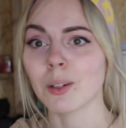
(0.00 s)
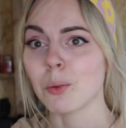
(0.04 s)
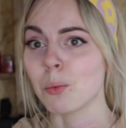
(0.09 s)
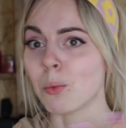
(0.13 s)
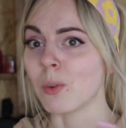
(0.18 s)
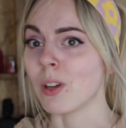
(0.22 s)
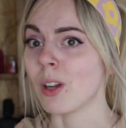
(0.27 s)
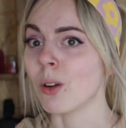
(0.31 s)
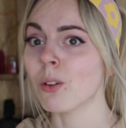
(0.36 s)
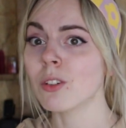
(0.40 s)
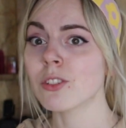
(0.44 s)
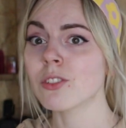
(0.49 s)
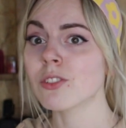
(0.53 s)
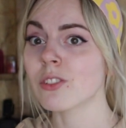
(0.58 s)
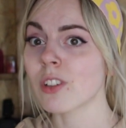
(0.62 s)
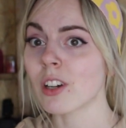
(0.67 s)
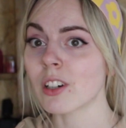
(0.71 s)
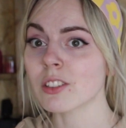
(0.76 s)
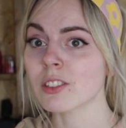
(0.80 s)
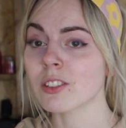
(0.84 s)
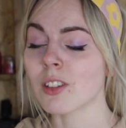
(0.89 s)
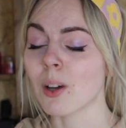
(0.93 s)
we all
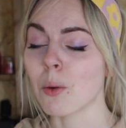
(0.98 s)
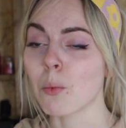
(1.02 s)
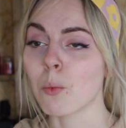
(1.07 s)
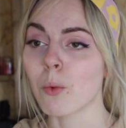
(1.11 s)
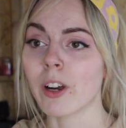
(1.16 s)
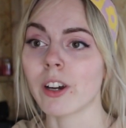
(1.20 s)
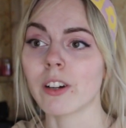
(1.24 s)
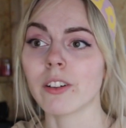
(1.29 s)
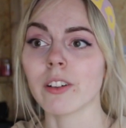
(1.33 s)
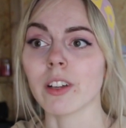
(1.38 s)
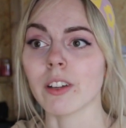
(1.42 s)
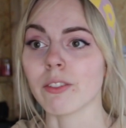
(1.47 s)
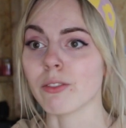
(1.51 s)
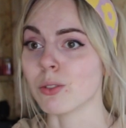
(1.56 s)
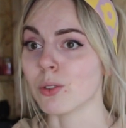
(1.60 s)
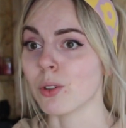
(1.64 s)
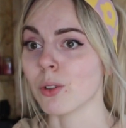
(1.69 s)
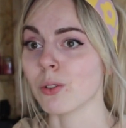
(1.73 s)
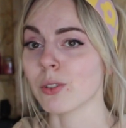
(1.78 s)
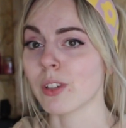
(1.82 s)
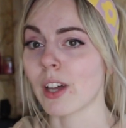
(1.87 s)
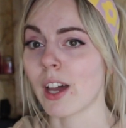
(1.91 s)
start somewhere. If you
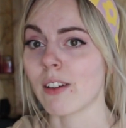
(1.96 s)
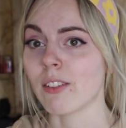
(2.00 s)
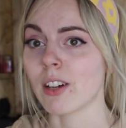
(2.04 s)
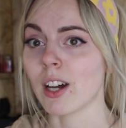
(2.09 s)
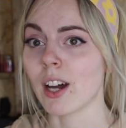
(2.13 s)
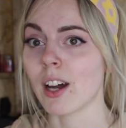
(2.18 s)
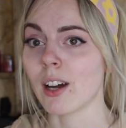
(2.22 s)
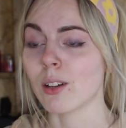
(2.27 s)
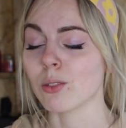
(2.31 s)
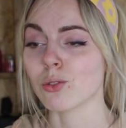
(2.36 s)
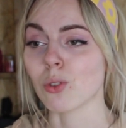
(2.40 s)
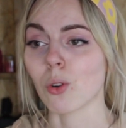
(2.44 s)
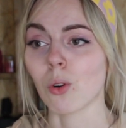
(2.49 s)
don't have a house,